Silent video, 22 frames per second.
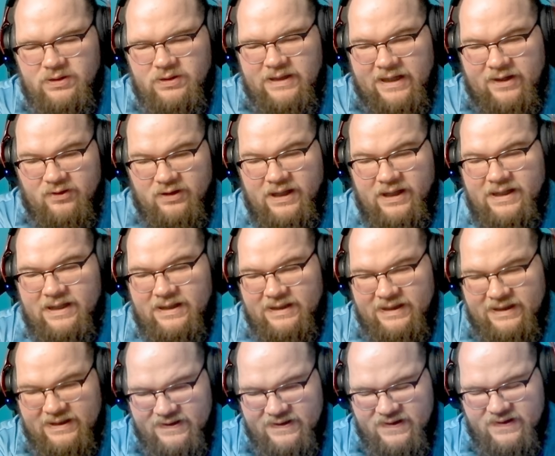Now
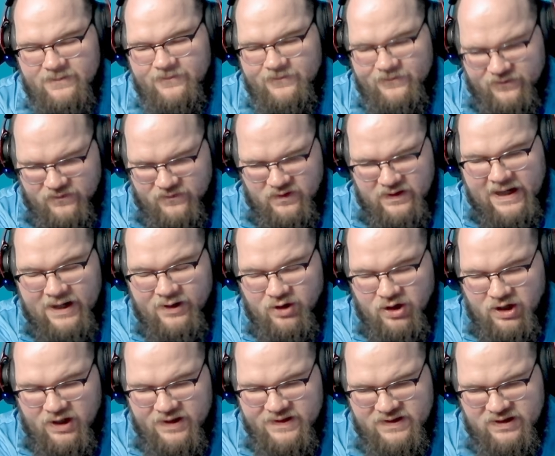luckily it's now
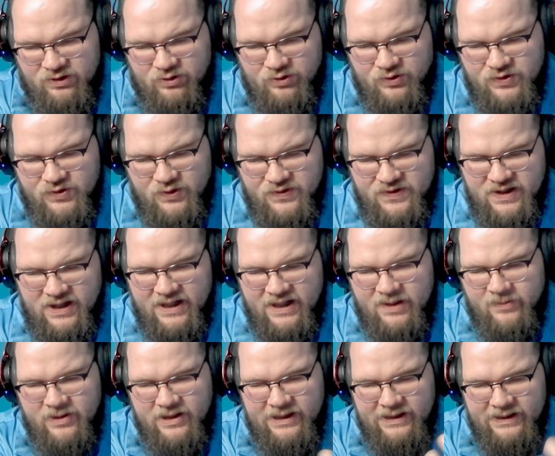costs 0, so it's not
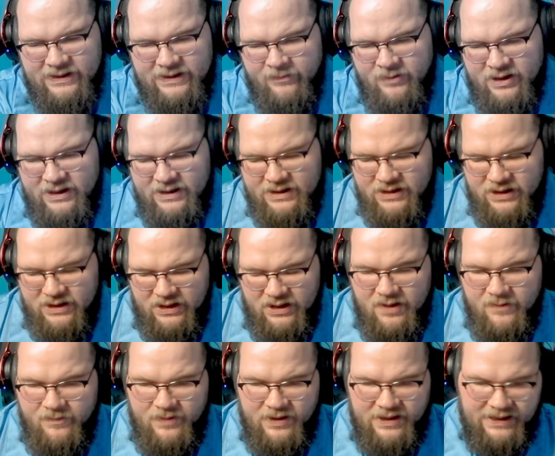going to be unlimited,
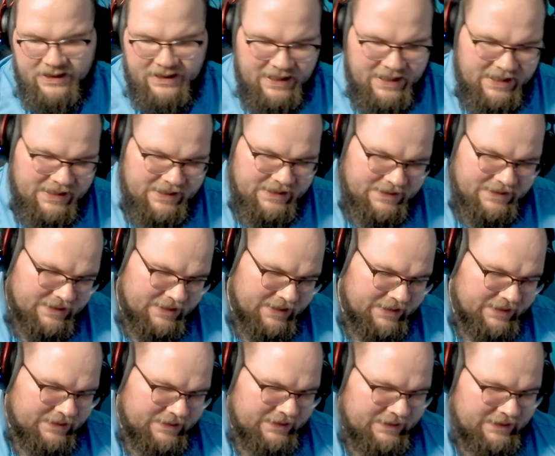but it kind of is
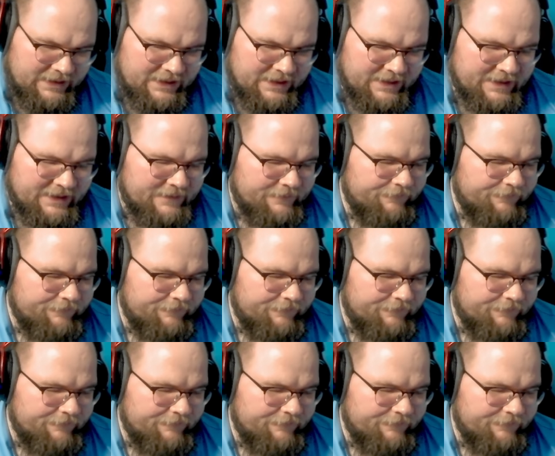like the